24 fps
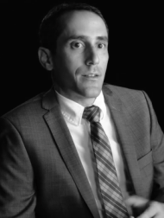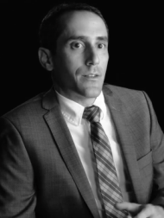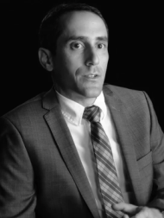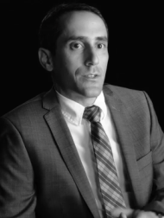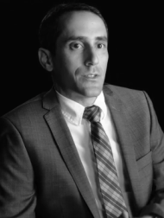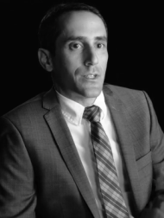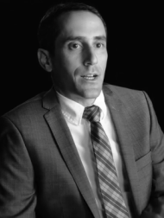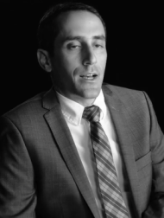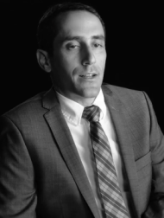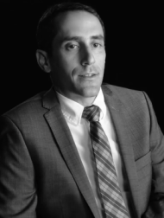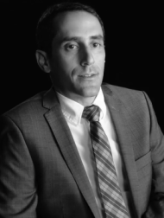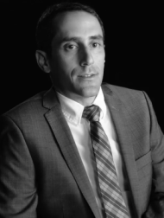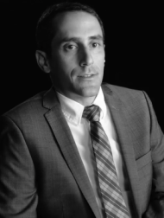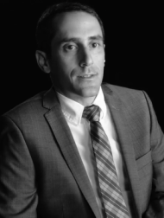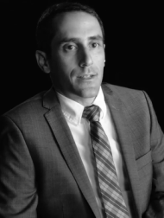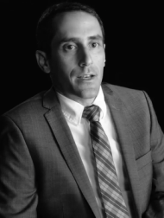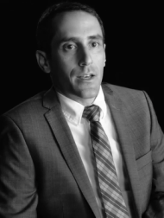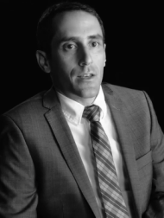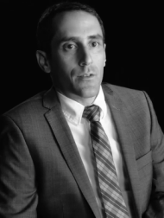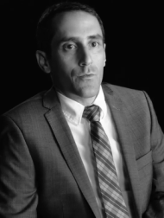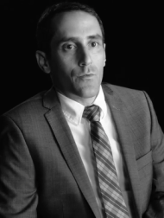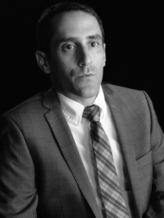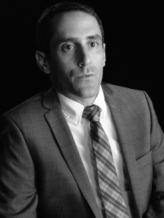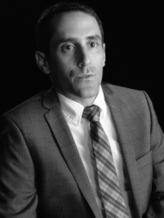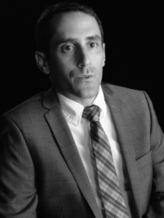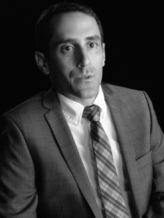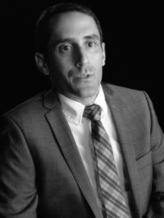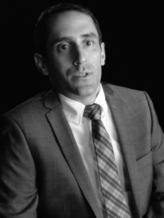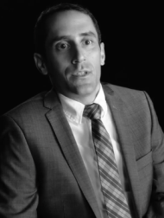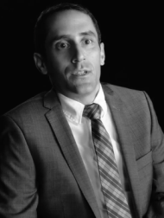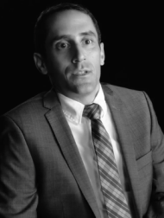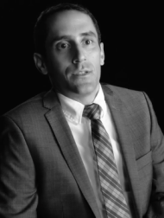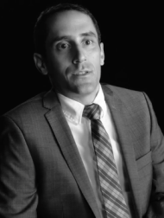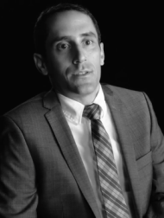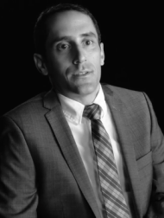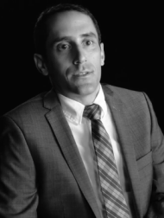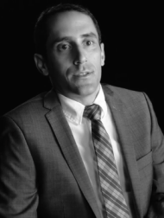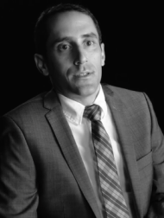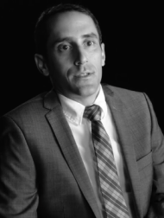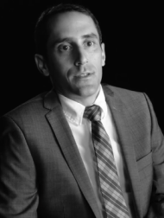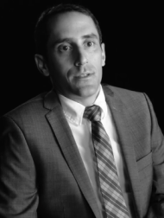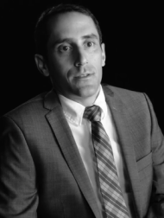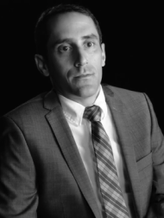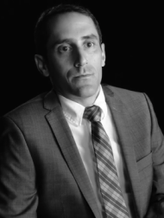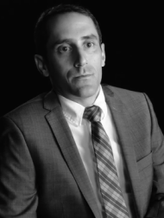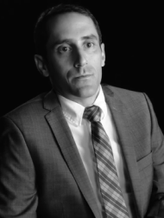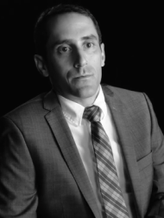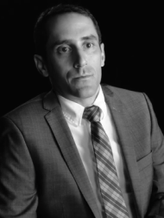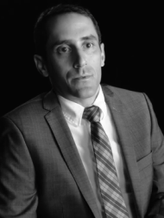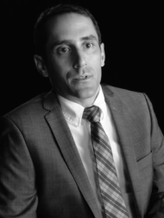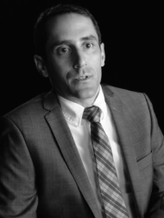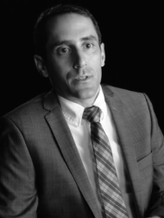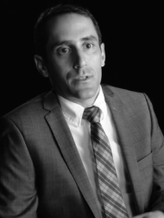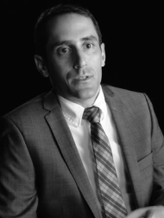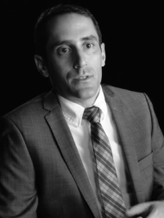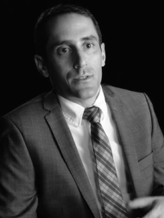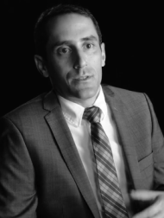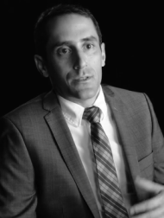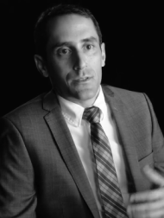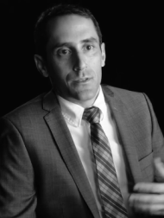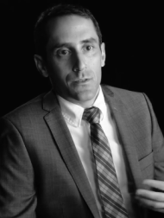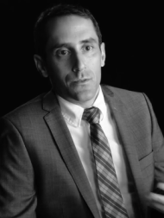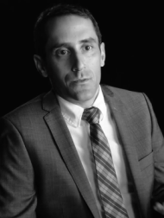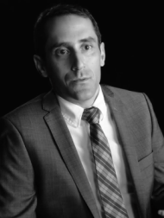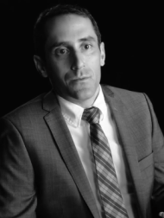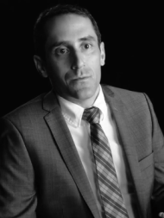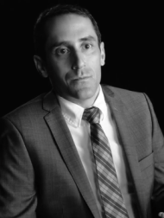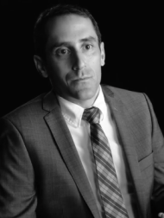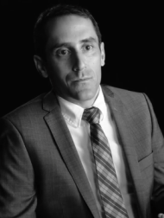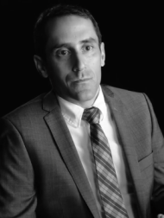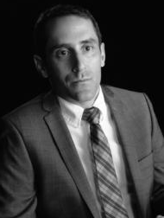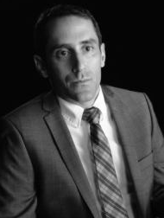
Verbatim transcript: and the shot design for each scene really suit